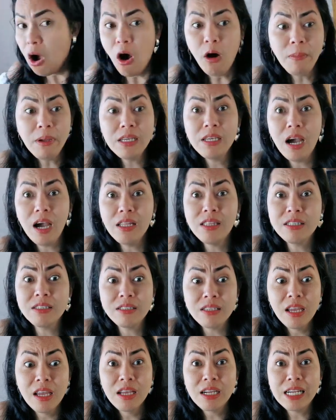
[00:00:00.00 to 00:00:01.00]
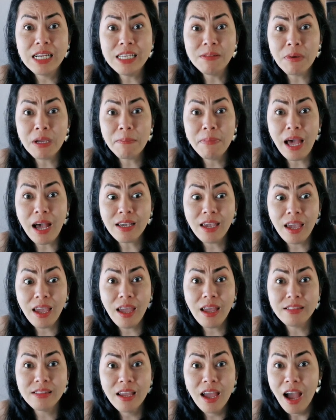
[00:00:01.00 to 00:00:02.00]
Oh my god, this clean my
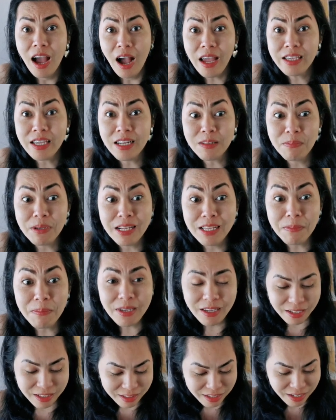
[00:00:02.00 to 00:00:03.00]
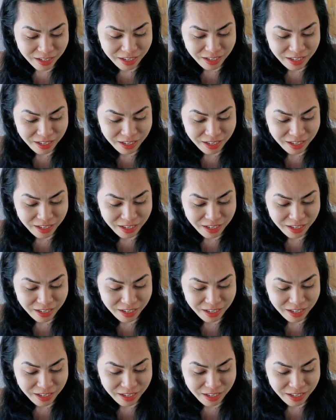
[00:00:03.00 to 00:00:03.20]
blackhead. I cannot believe it.